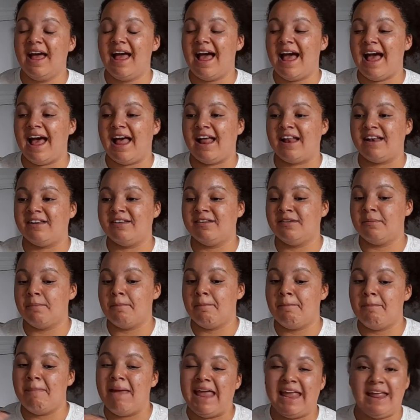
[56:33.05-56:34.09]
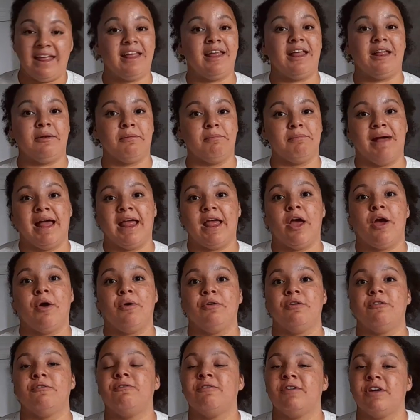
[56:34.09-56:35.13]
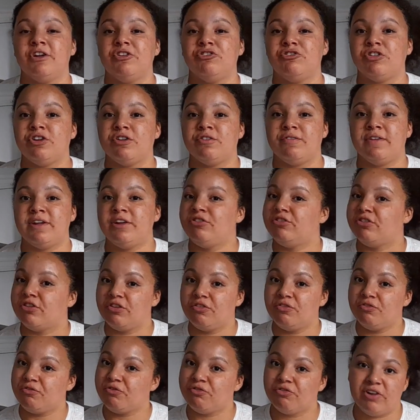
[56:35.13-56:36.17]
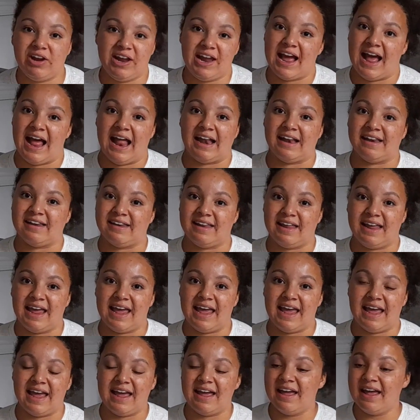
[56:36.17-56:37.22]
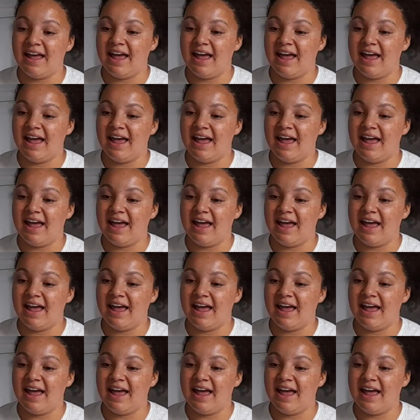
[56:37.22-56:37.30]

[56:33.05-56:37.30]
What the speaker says: and making my own version of it, just freehanding it.